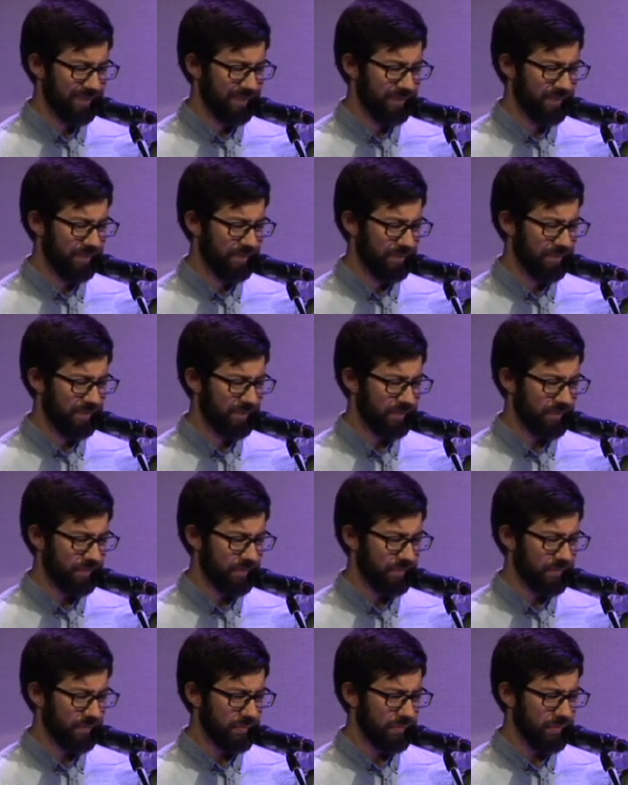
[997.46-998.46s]

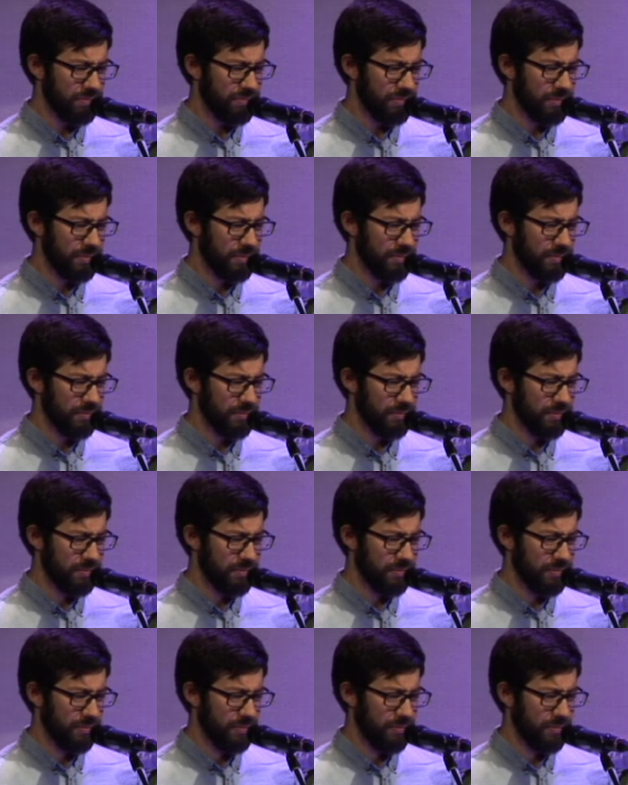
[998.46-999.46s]

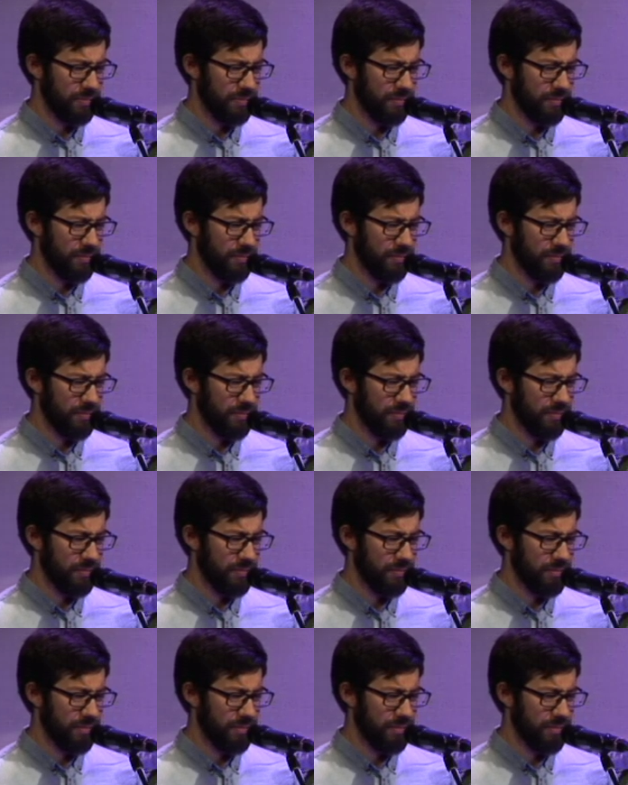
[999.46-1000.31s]
No one is speaking in this clip.